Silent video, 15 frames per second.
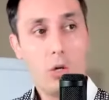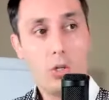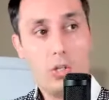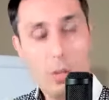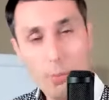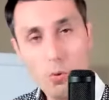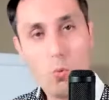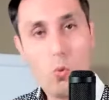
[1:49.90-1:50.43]

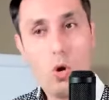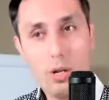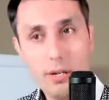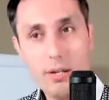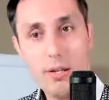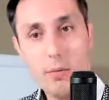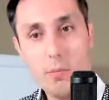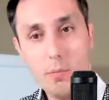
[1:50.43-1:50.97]
Number
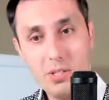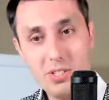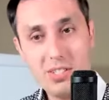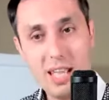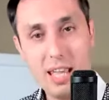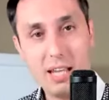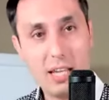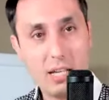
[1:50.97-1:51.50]
one
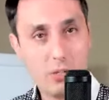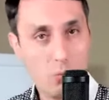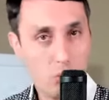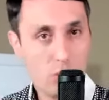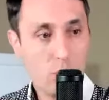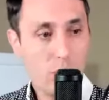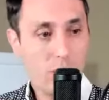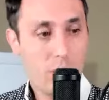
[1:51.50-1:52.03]
mistake, and
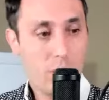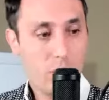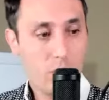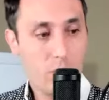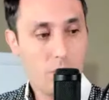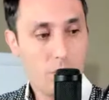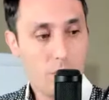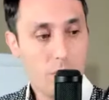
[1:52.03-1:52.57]
when we
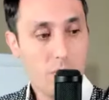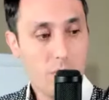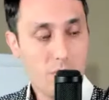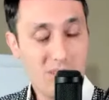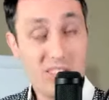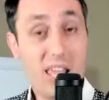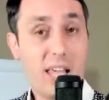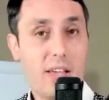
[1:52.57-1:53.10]

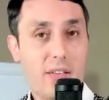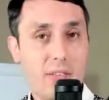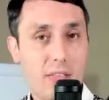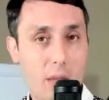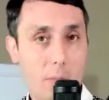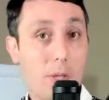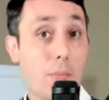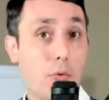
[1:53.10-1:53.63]
mistake
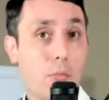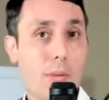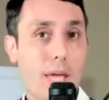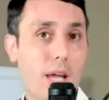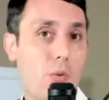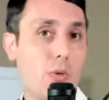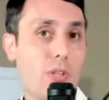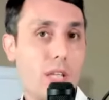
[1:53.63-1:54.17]
that people
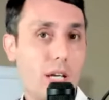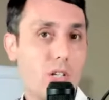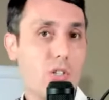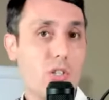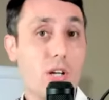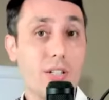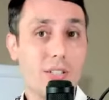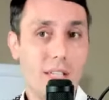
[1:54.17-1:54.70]
make when they're
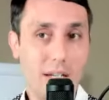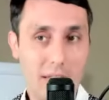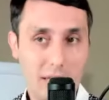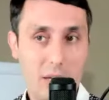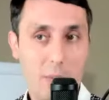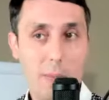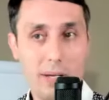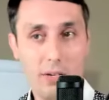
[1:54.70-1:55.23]
starting their
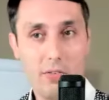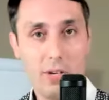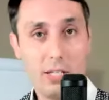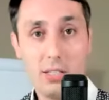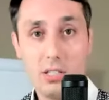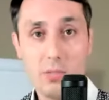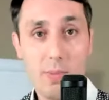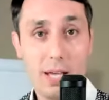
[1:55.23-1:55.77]
independent
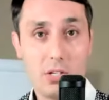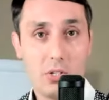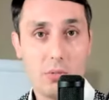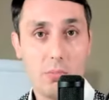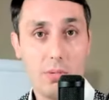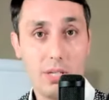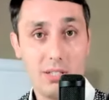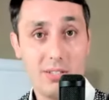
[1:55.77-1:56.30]
freight
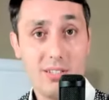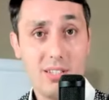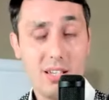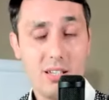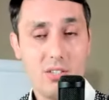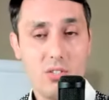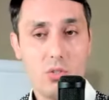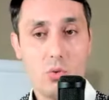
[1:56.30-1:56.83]
dispatching
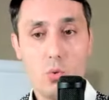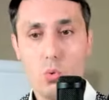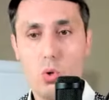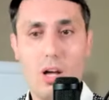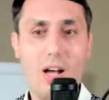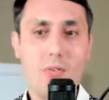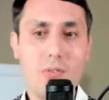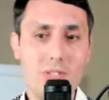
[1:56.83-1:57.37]
businesses? Well,
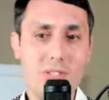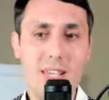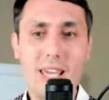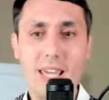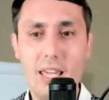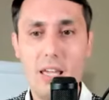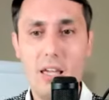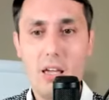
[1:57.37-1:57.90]
I would
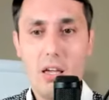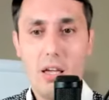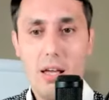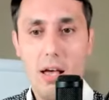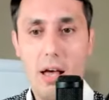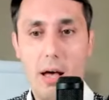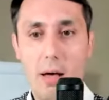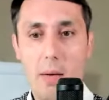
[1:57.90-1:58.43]
say,
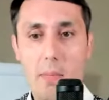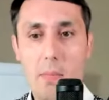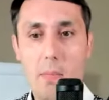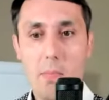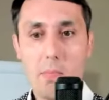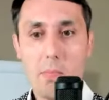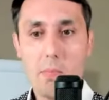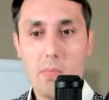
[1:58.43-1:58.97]

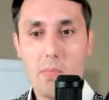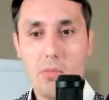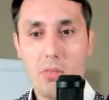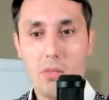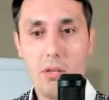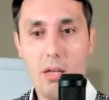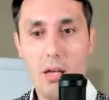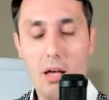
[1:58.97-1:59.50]
um,
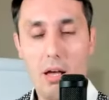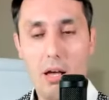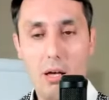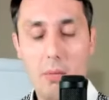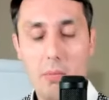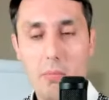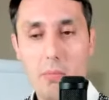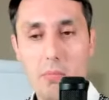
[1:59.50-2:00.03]

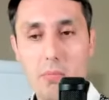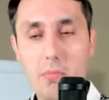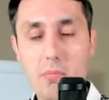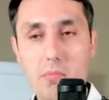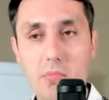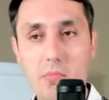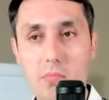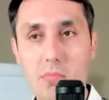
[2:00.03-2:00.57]
um,
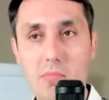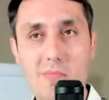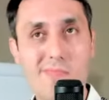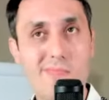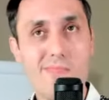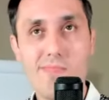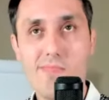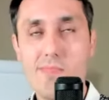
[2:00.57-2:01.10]

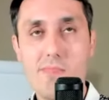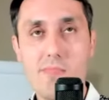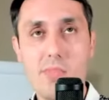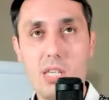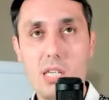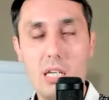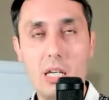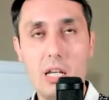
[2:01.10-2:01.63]

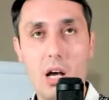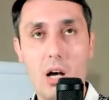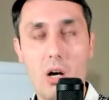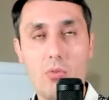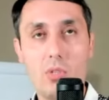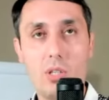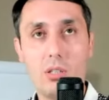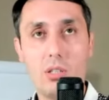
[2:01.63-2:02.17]
you know, the,